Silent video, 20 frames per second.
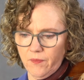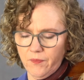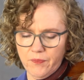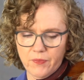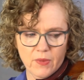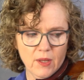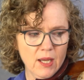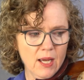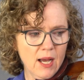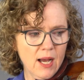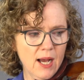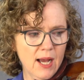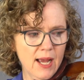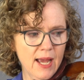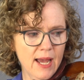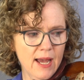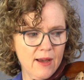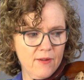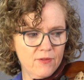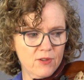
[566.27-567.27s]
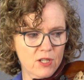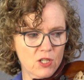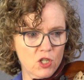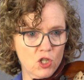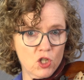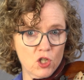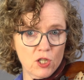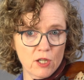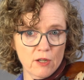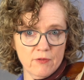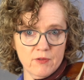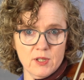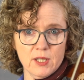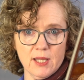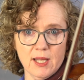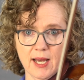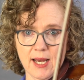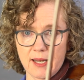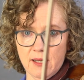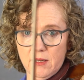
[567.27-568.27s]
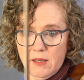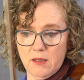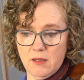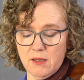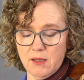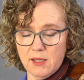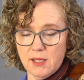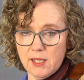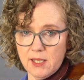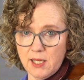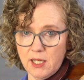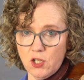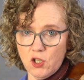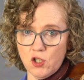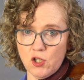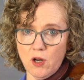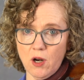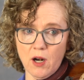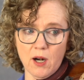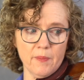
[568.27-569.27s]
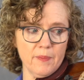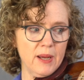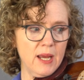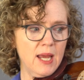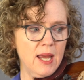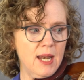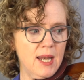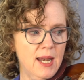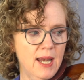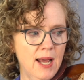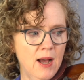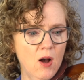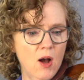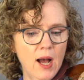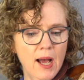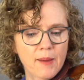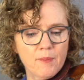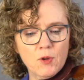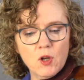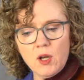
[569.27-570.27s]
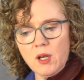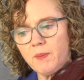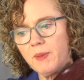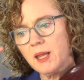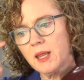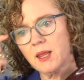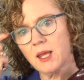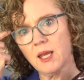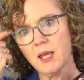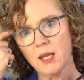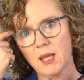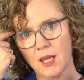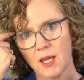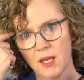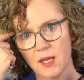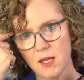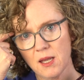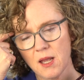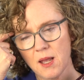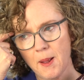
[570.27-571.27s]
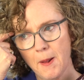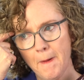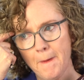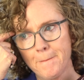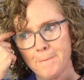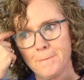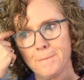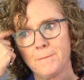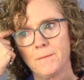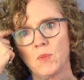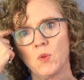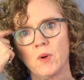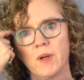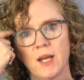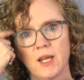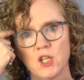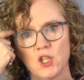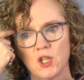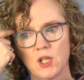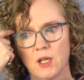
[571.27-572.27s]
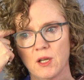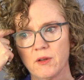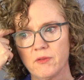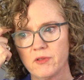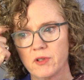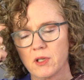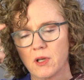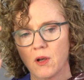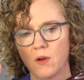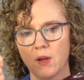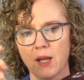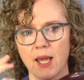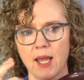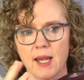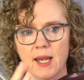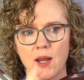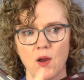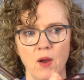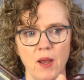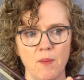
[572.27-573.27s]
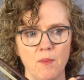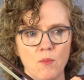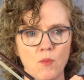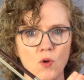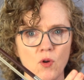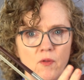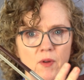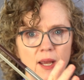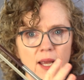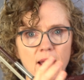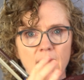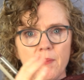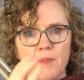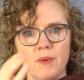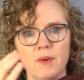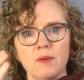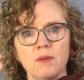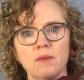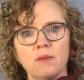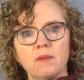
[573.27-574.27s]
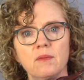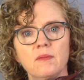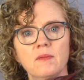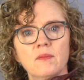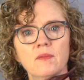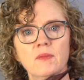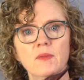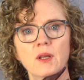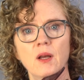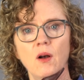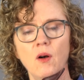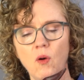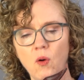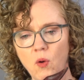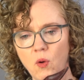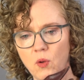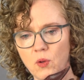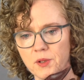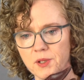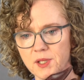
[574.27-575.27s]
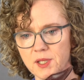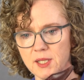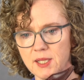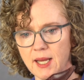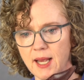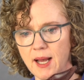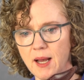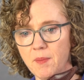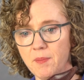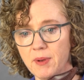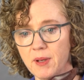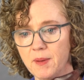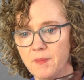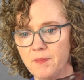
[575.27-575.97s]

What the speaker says: I have to shift to that C sharp. Now I'm going to be thinking when I shift, okay, now I'm moving up a whole step.